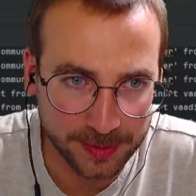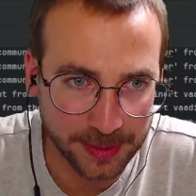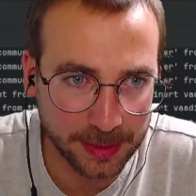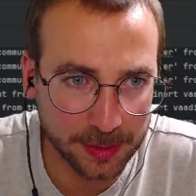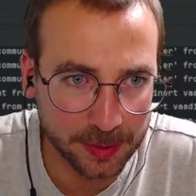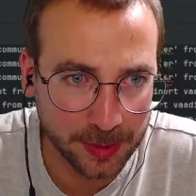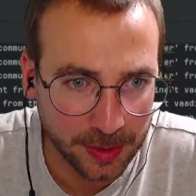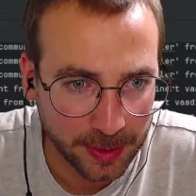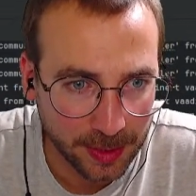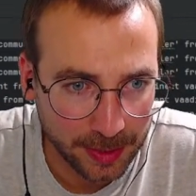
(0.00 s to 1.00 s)
and
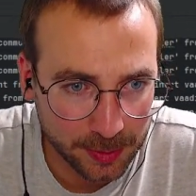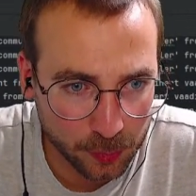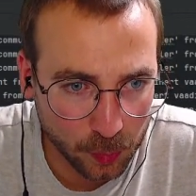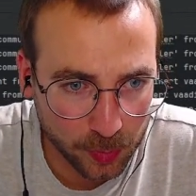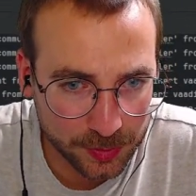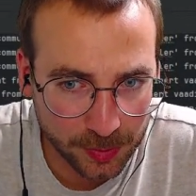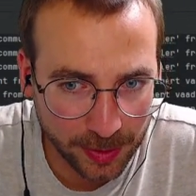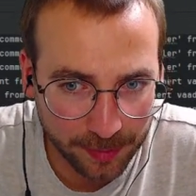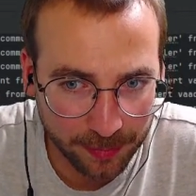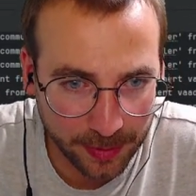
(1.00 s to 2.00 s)
I don't want to
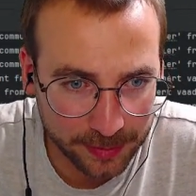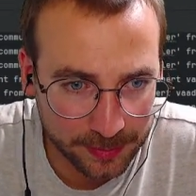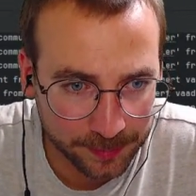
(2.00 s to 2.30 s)
have that.